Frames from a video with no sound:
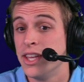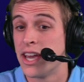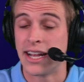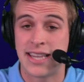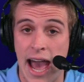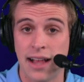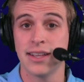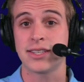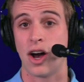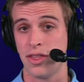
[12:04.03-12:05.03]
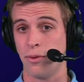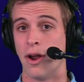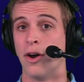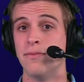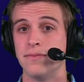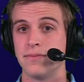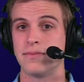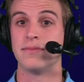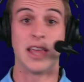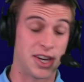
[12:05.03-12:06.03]
You got Dallas on the road.
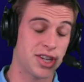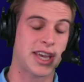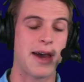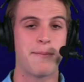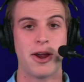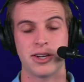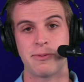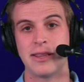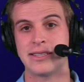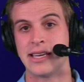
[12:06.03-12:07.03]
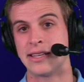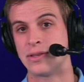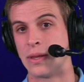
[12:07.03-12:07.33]
They just got embarrassed by the Saints,